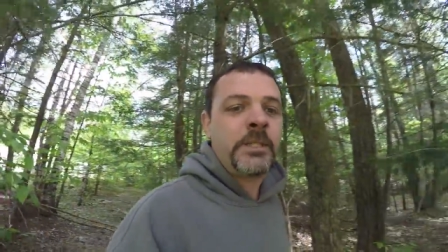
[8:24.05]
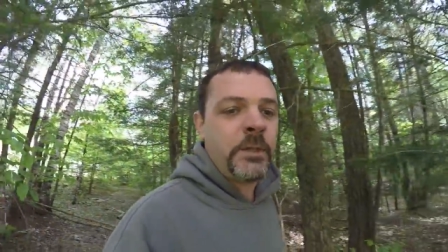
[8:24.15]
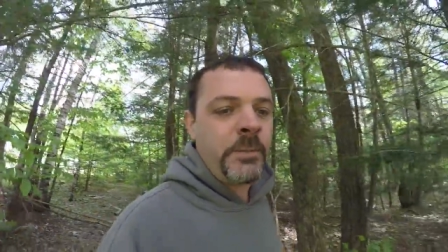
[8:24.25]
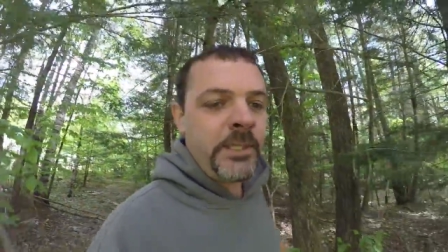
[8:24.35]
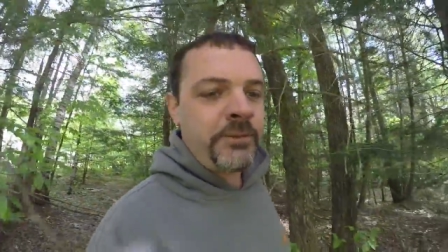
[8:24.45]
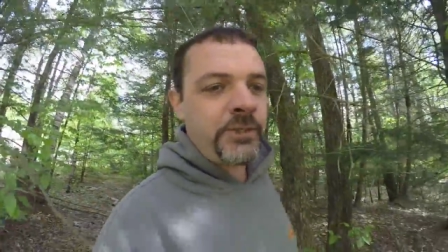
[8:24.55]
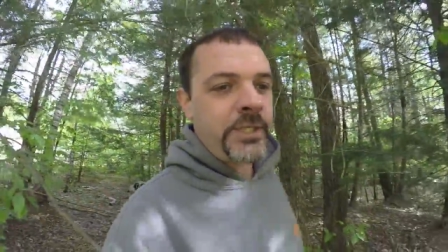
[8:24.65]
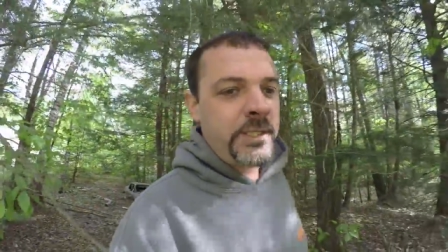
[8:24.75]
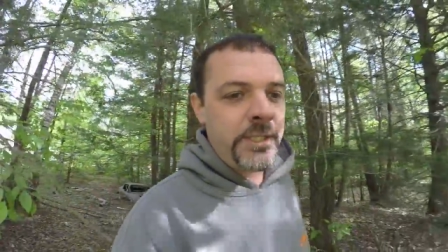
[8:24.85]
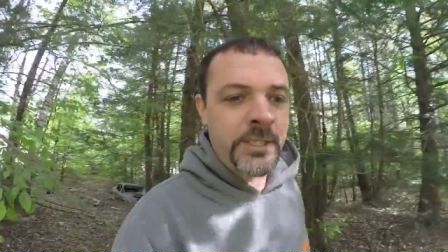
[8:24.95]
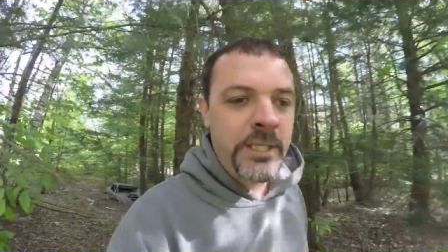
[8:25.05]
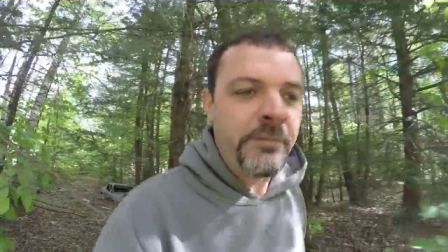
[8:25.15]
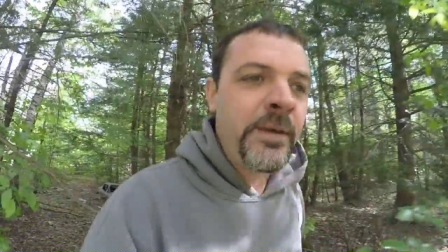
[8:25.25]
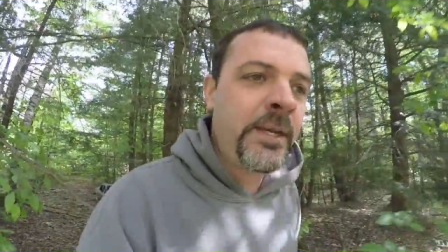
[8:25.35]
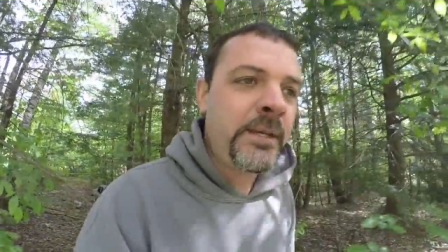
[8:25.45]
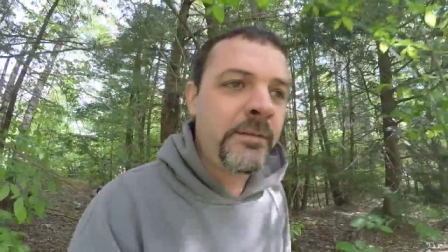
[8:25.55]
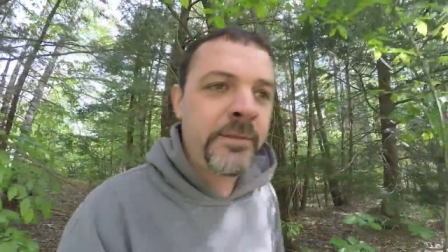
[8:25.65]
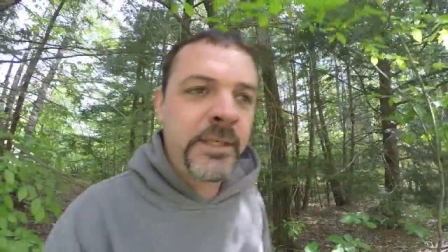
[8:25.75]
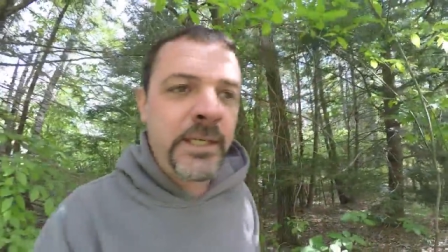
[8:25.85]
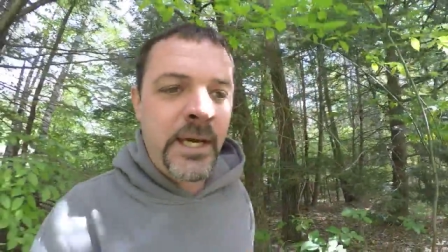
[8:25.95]
It's going to be interesting to see if any
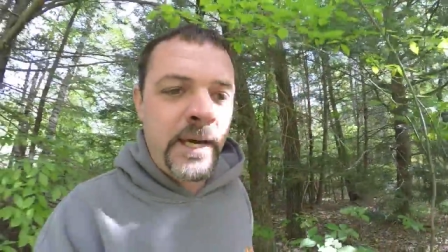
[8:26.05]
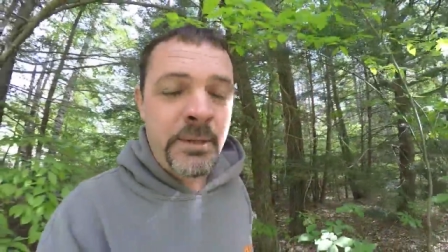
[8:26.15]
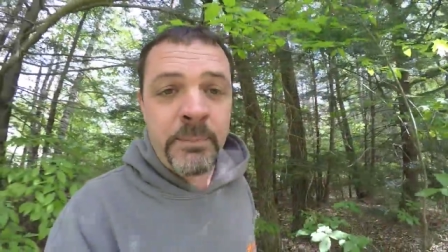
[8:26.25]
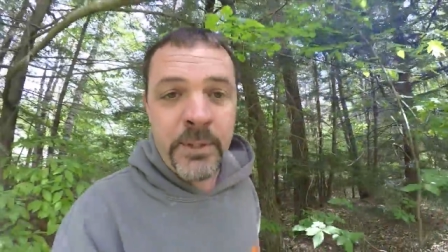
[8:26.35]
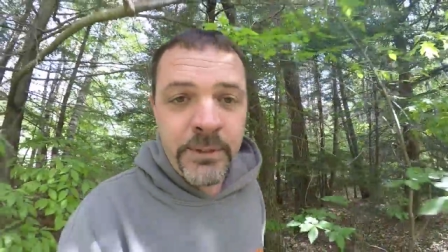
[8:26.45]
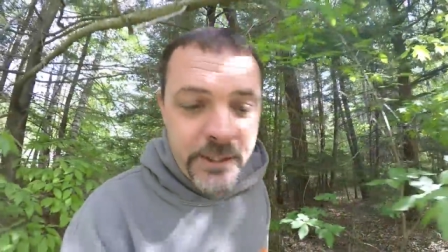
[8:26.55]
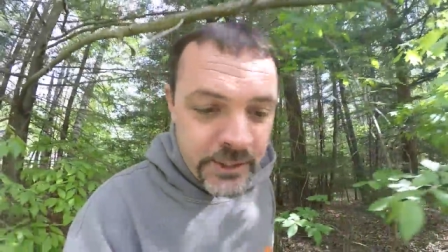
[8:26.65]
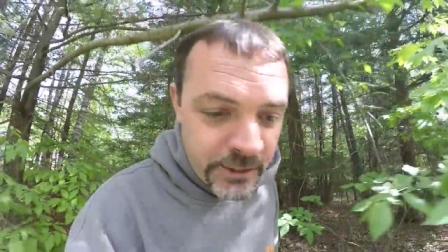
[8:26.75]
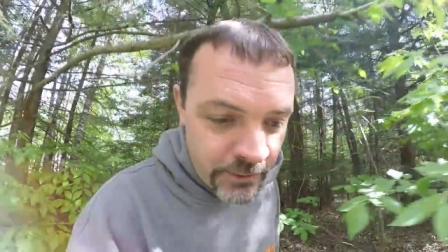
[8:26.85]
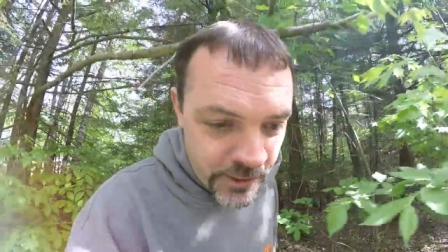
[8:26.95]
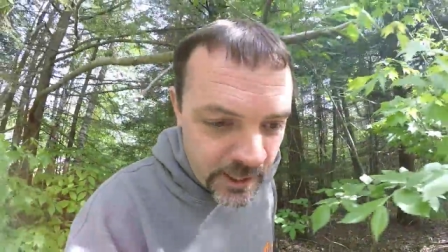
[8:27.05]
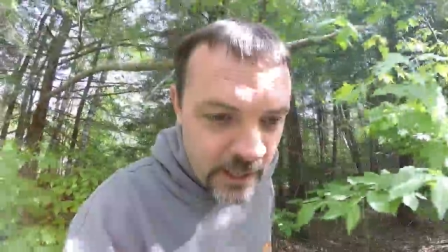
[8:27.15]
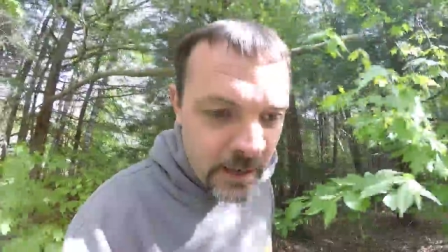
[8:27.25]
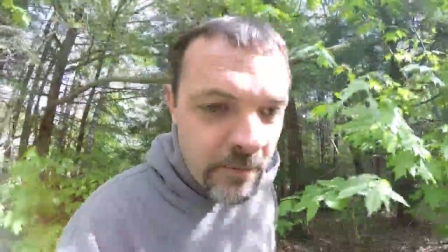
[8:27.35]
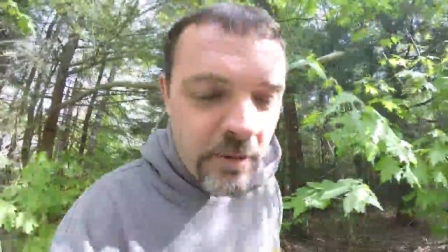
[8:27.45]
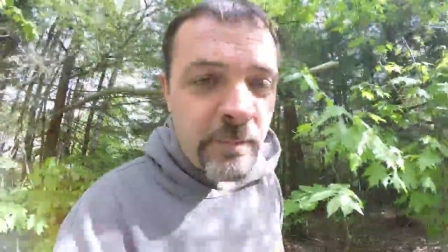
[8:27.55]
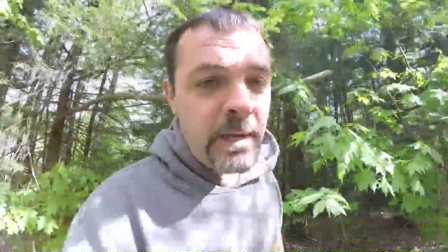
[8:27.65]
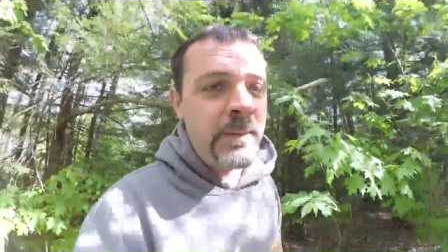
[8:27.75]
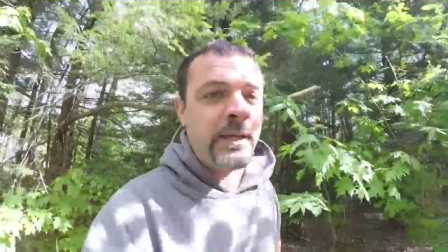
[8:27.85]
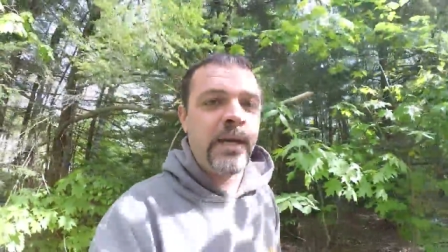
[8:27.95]
of the building's still there, or
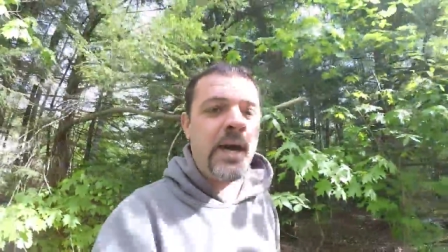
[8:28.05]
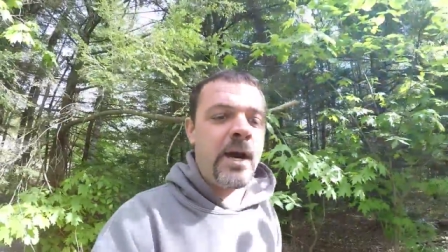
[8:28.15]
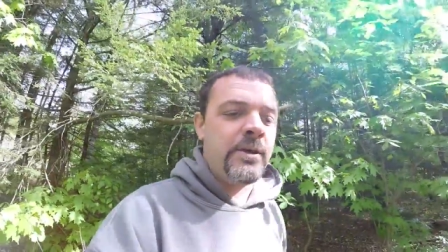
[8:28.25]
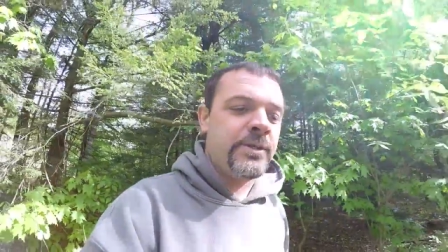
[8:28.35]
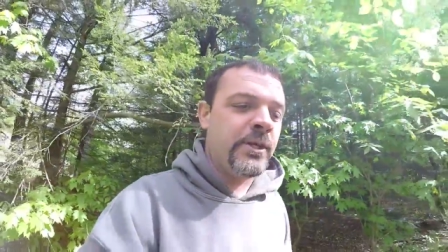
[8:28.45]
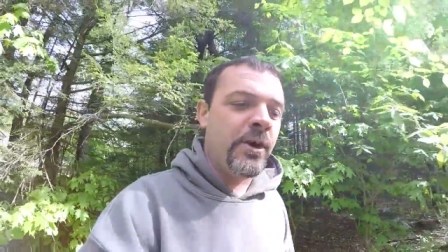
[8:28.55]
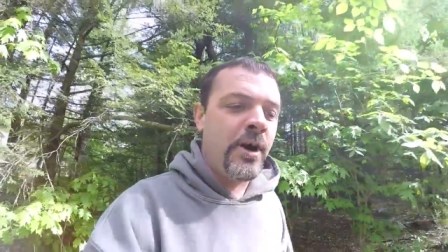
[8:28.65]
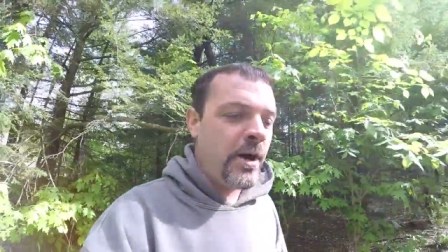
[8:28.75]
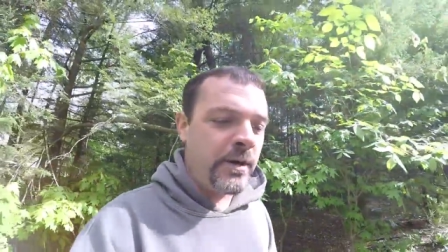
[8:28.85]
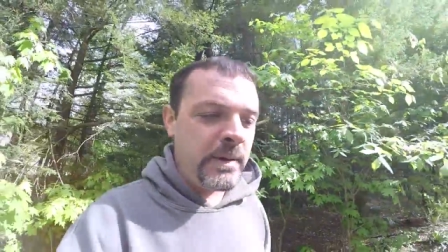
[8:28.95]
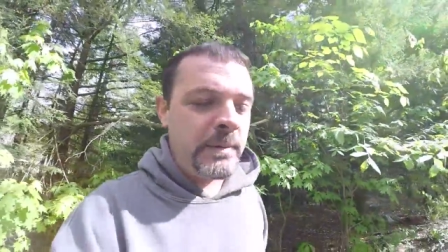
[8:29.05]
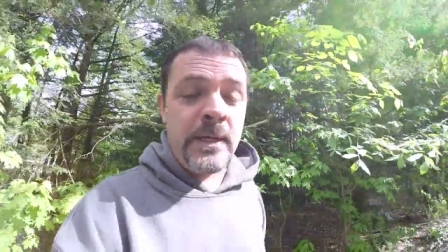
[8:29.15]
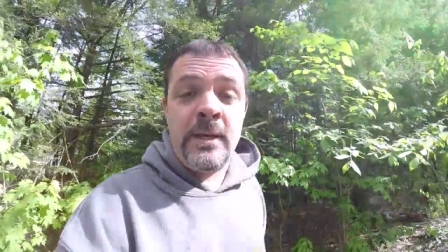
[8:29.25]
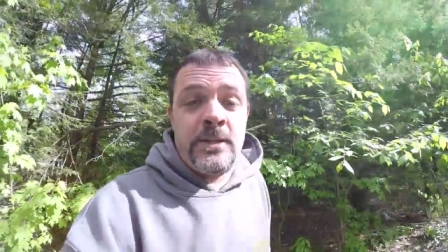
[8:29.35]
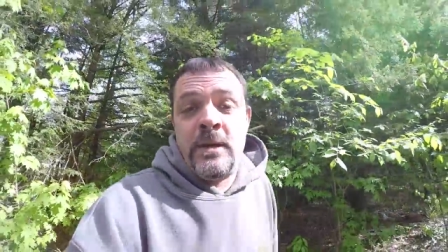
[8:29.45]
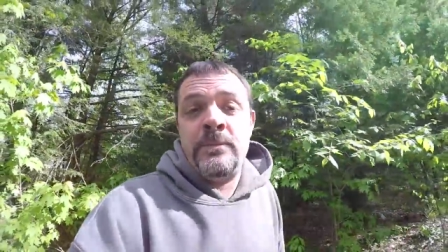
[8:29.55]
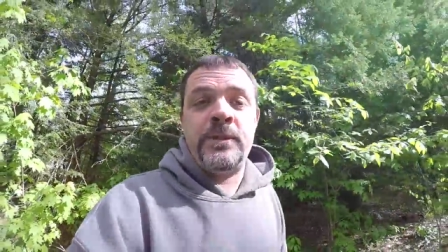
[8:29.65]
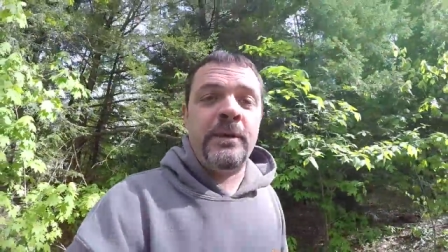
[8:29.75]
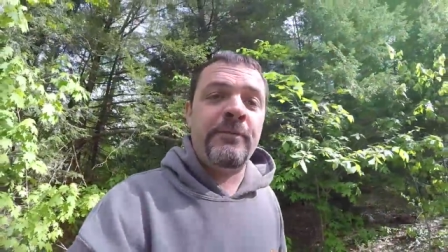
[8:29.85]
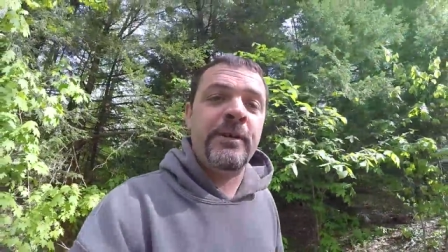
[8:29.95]
maybe the cars are gone. Maybe
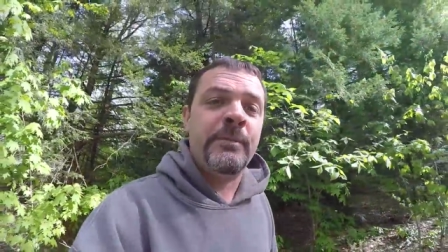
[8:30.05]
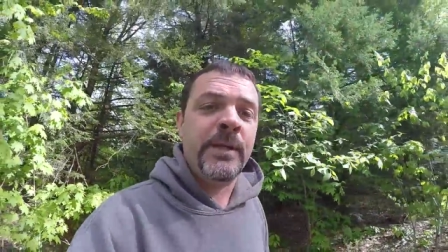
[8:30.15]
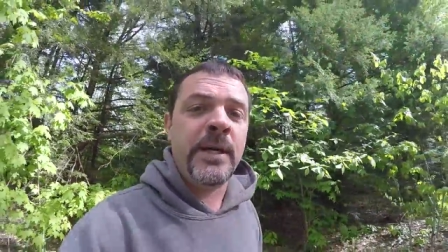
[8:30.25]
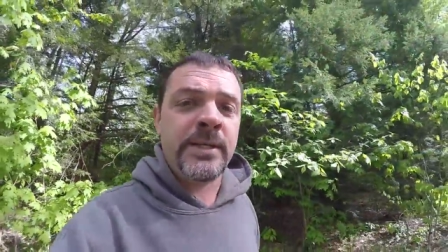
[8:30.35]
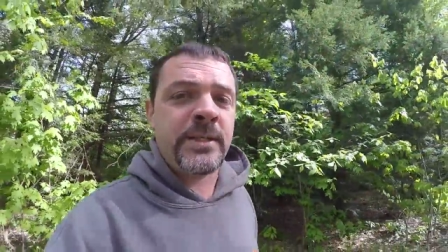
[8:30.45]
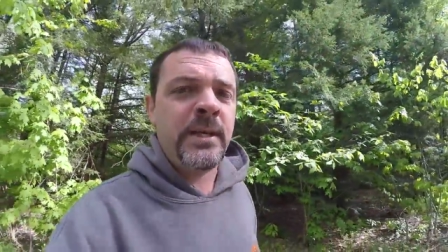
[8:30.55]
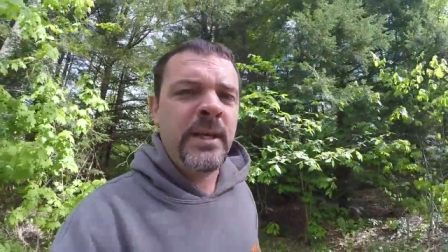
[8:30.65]
something's different. Be nice